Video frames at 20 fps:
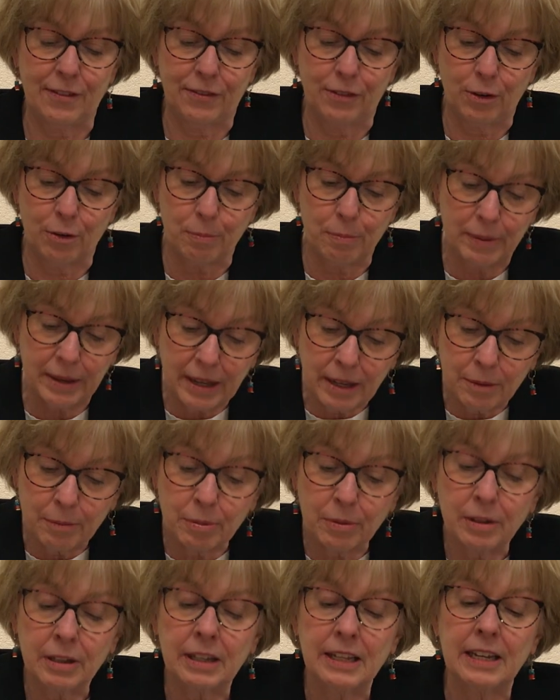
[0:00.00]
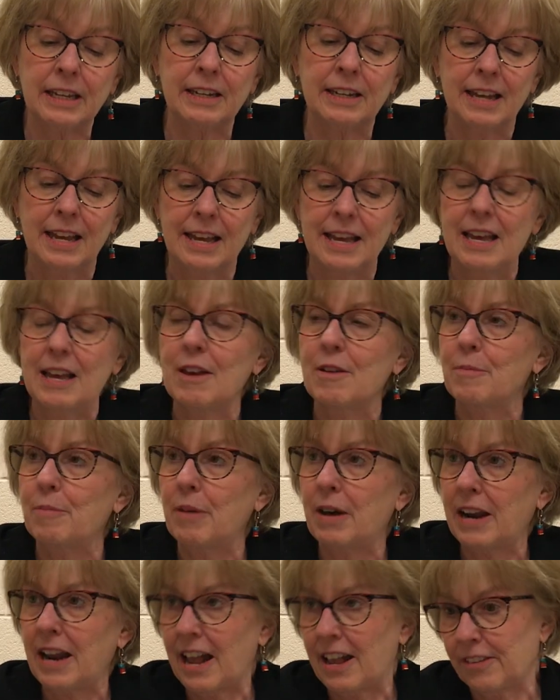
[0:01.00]
if you're being bullied,
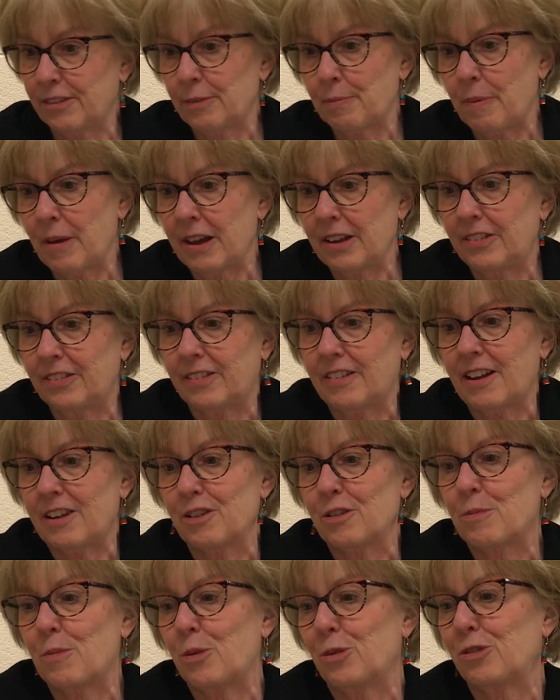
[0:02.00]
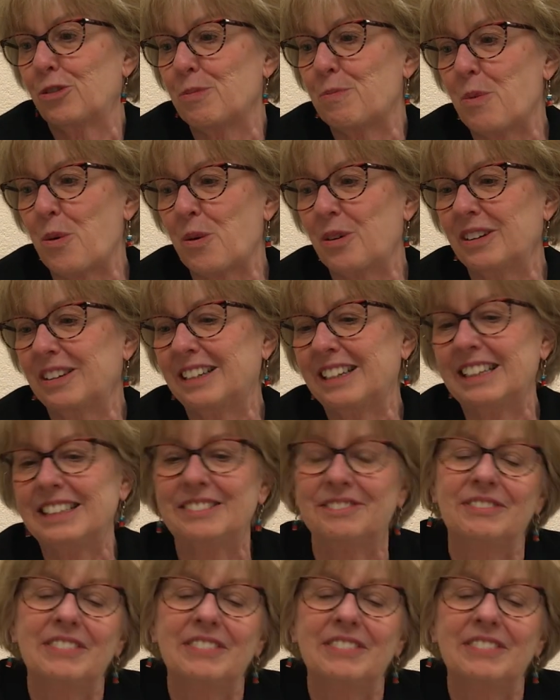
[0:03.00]
but as a bystander, most importantly.